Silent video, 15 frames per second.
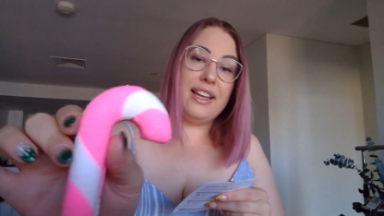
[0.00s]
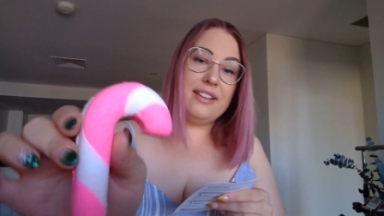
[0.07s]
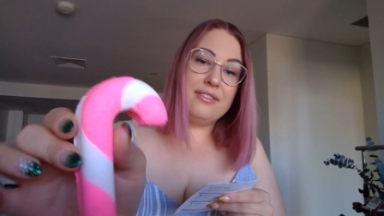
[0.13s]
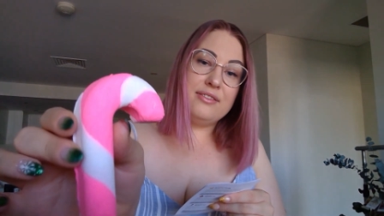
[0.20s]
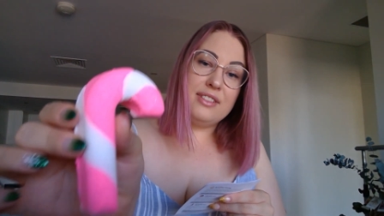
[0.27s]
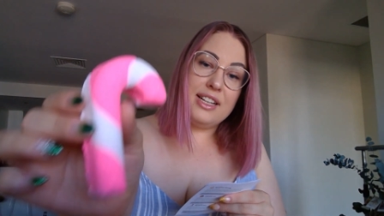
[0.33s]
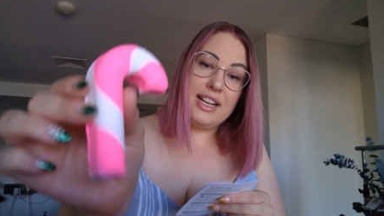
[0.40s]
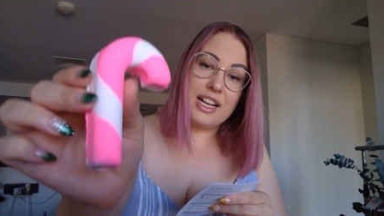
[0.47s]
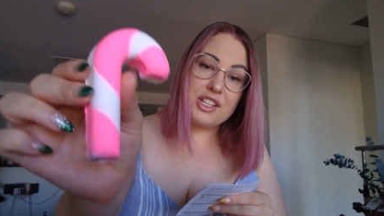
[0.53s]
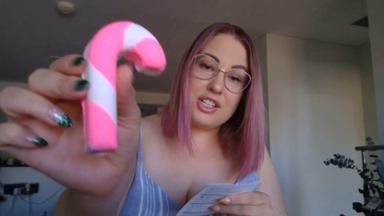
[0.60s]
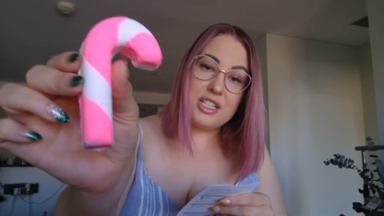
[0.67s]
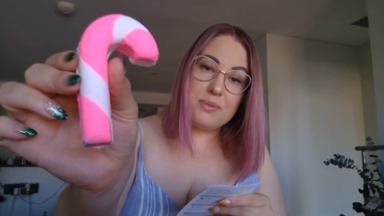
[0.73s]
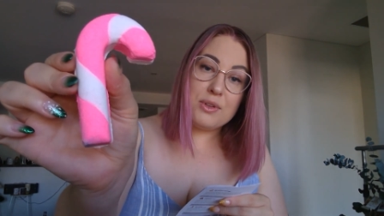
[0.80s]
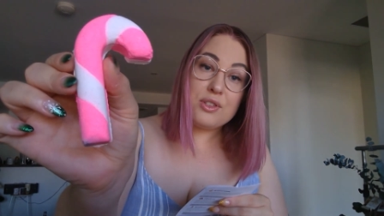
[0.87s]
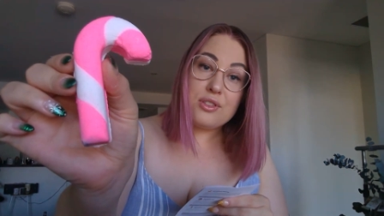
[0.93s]
it. It
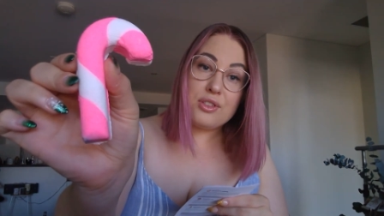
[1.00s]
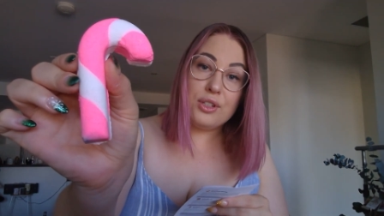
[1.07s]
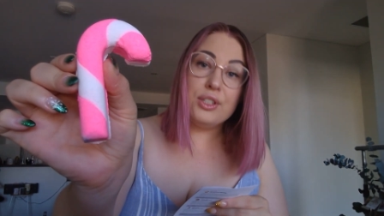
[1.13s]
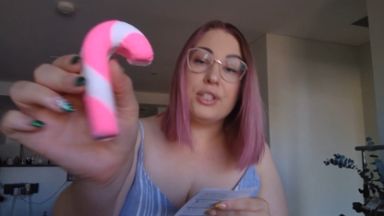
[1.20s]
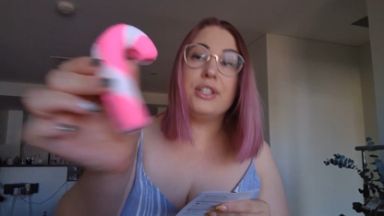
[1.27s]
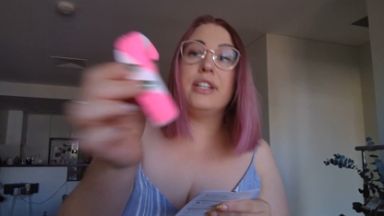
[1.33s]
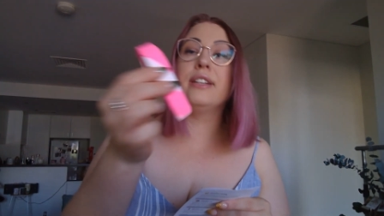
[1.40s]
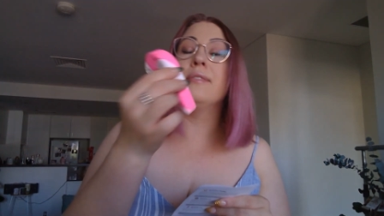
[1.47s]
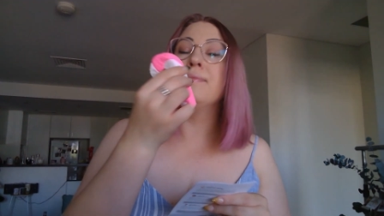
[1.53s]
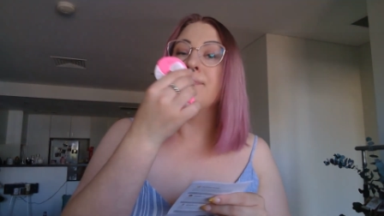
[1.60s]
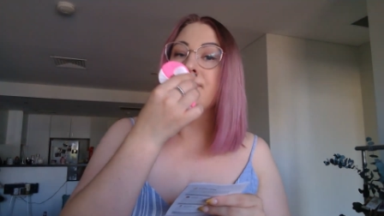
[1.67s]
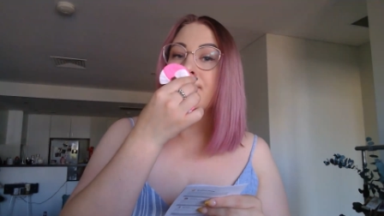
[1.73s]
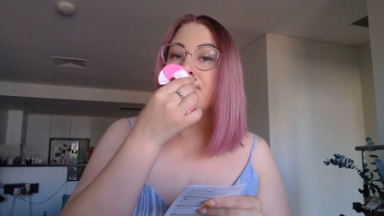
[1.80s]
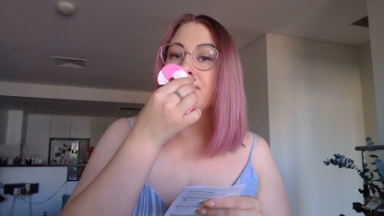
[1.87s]
actually smells so good.